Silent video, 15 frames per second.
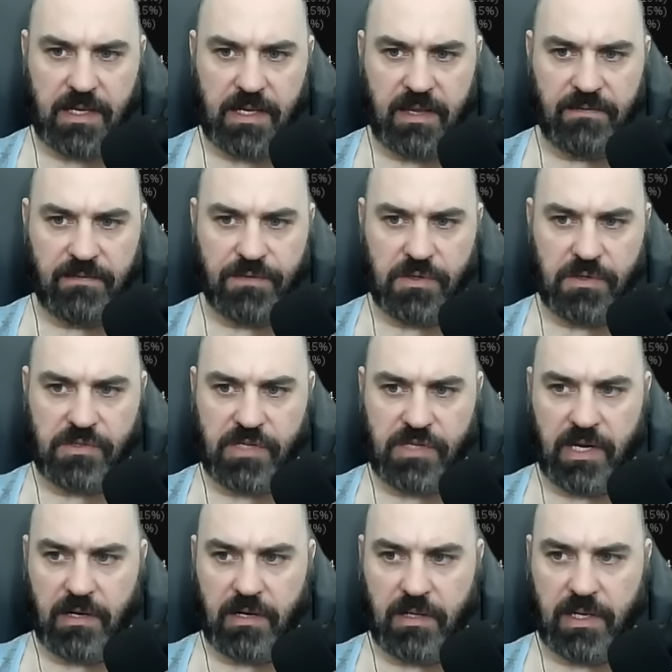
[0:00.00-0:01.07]
Infused
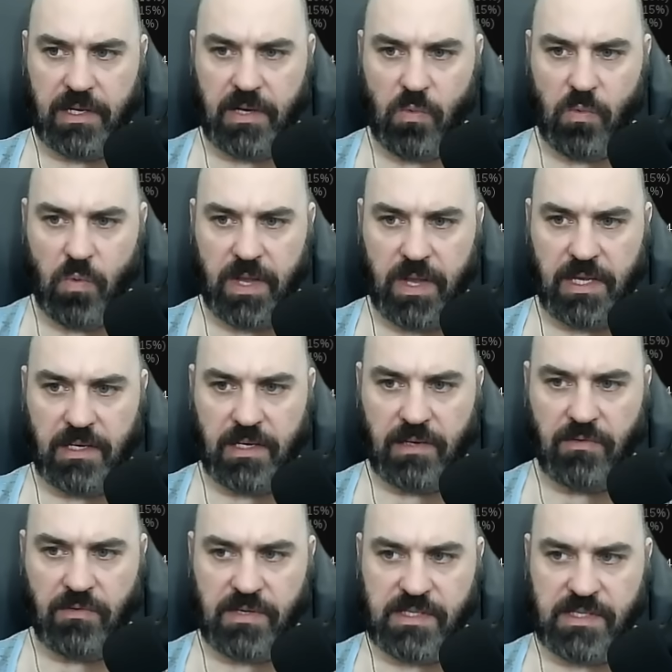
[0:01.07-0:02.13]
Channeling, and Awaken
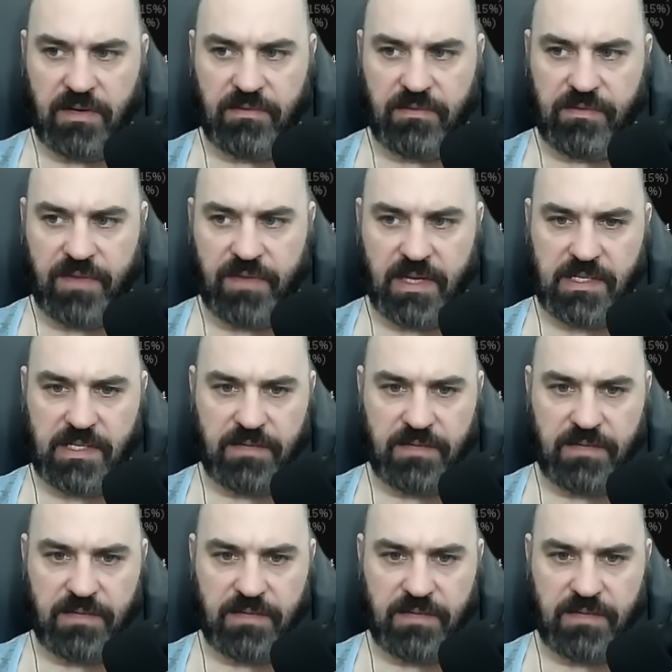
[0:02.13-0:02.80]
Increased Area of Effect.